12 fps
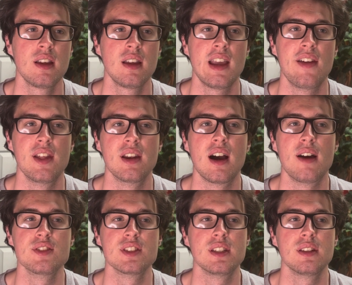and then
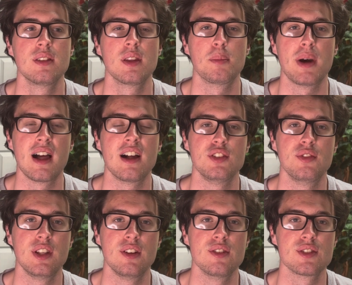obviously the biology
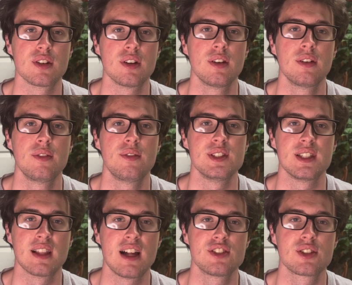videos are
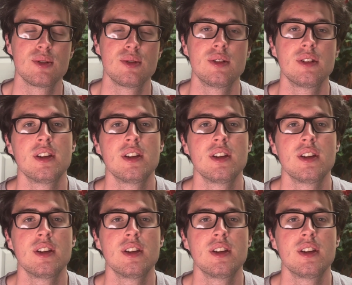physiological.